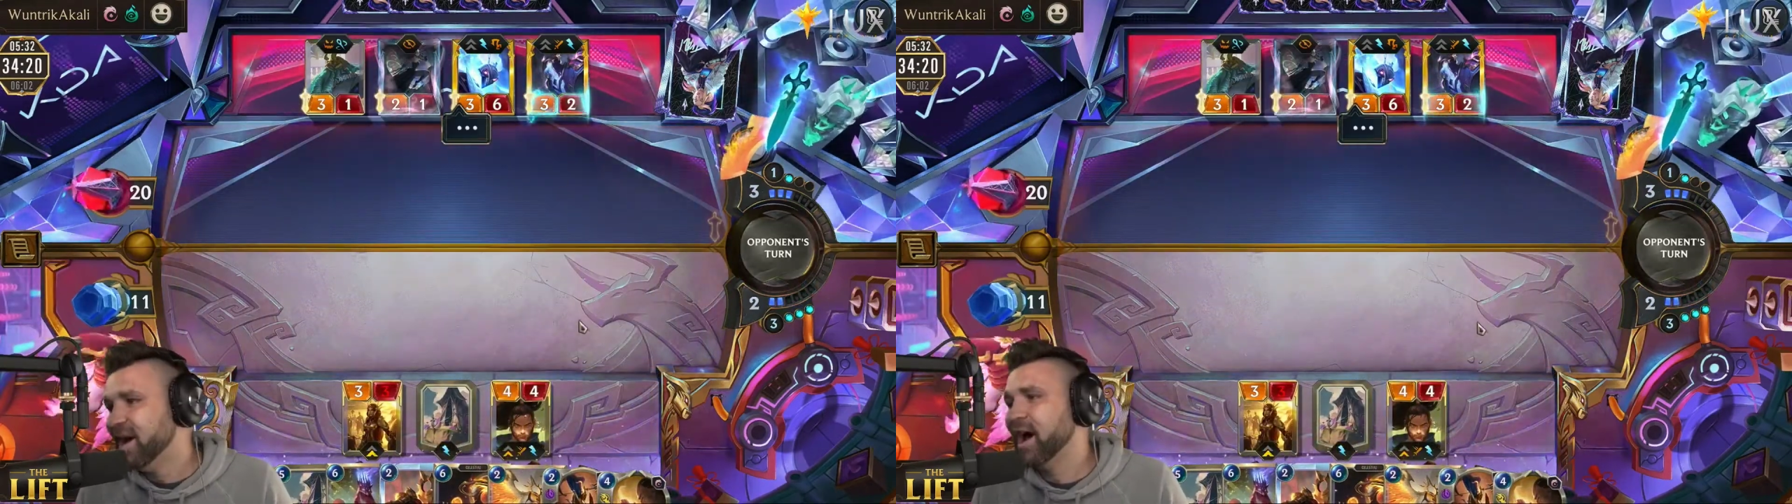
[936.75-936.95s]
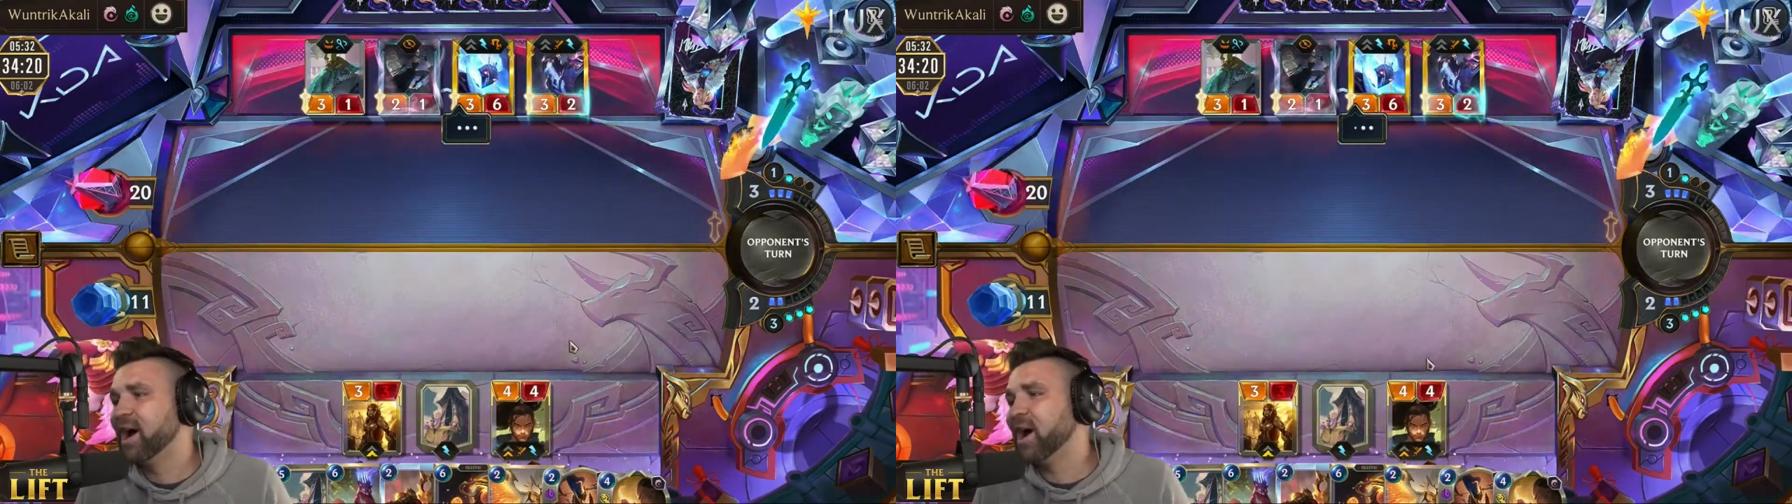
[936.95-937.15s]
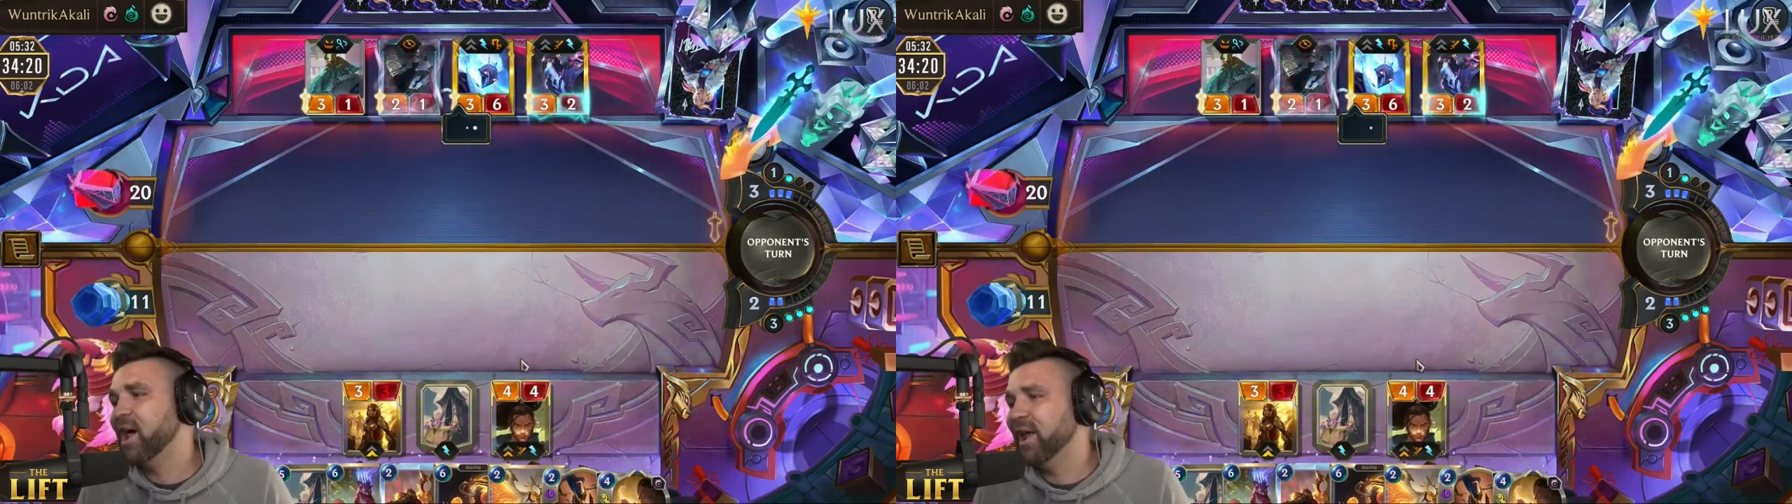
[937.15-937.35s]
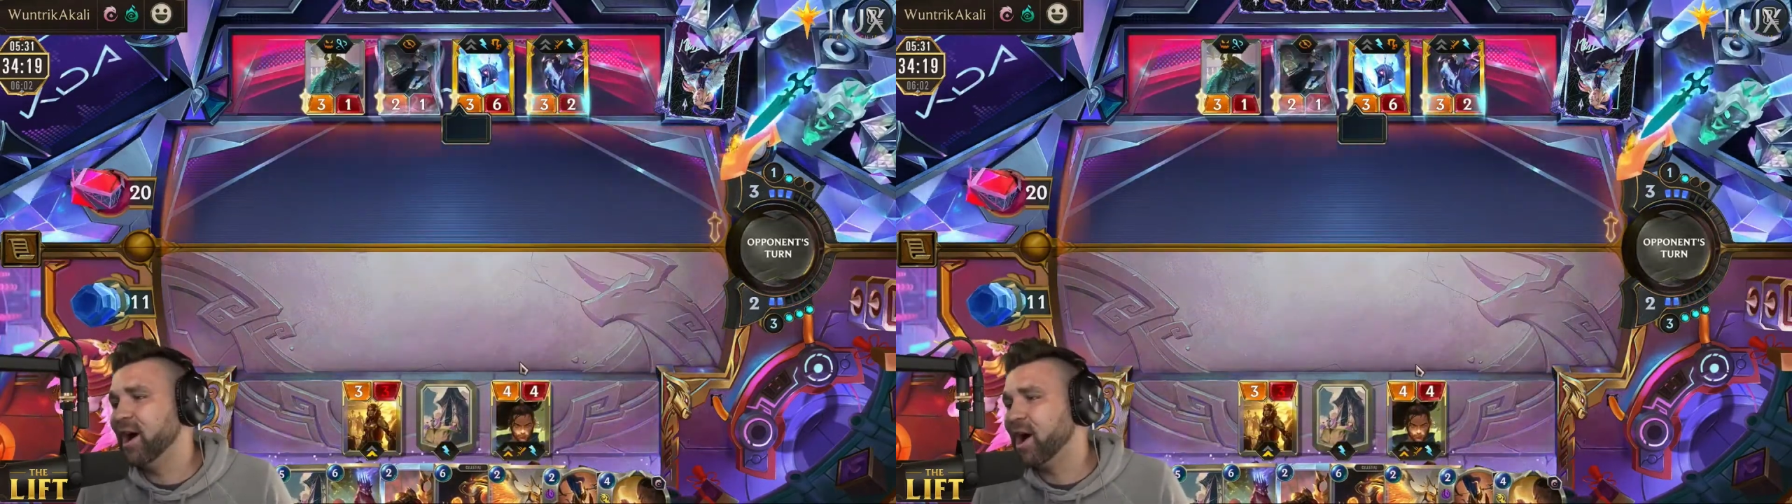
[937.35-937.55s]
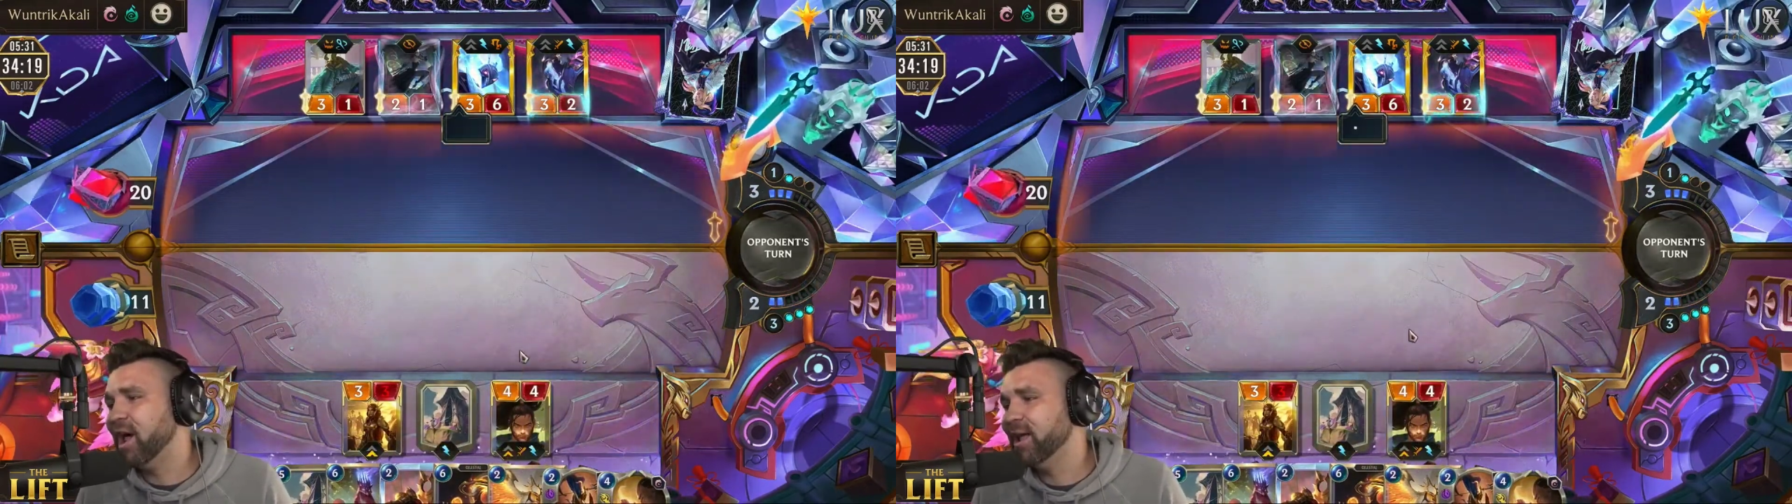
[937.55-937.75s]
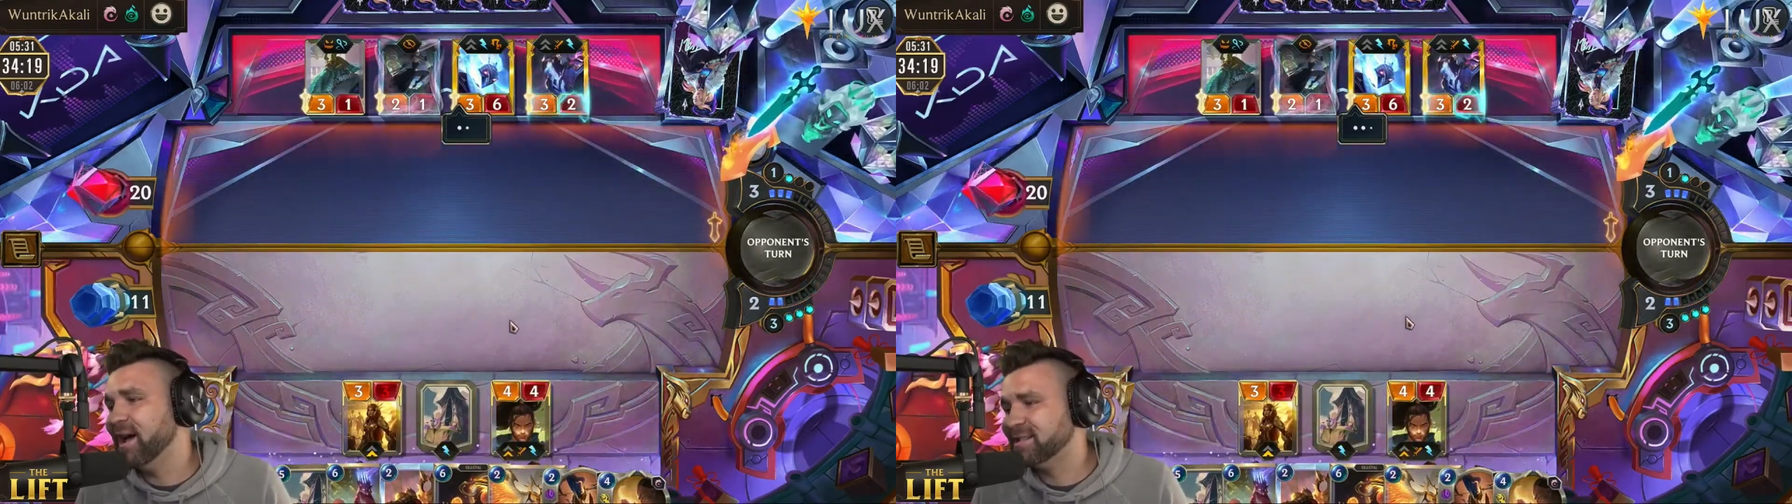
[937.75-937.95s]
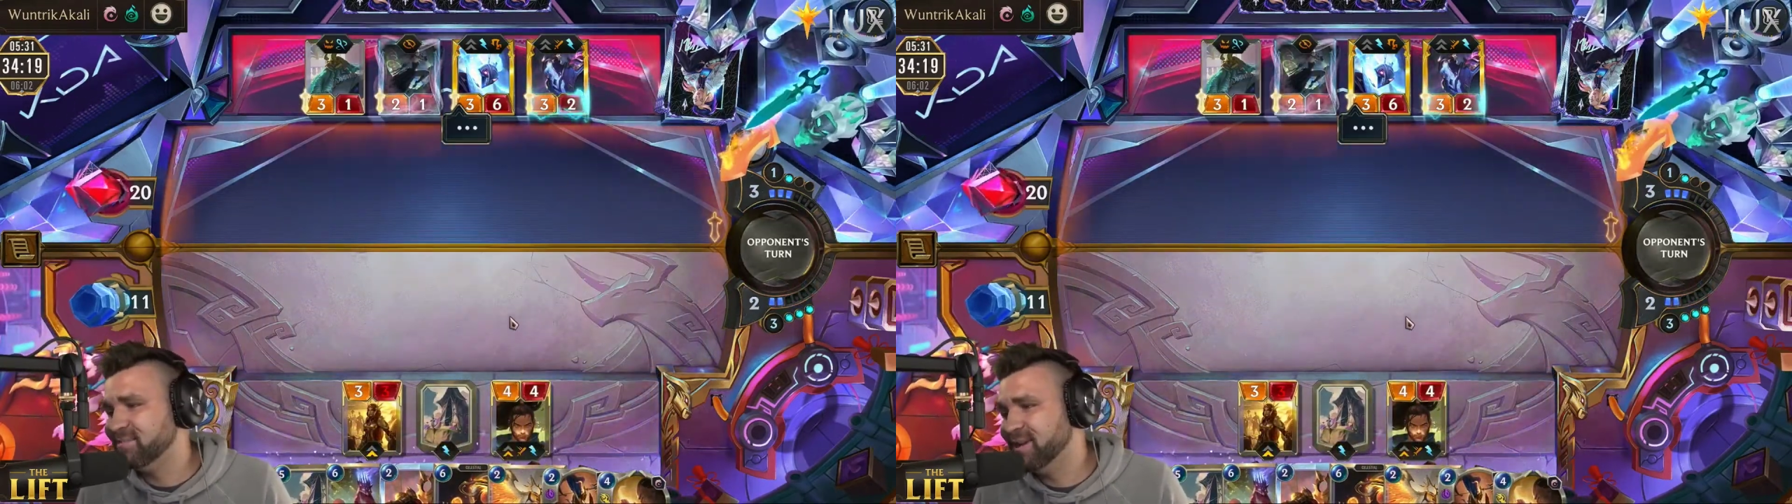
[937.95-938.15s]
Akali hasn't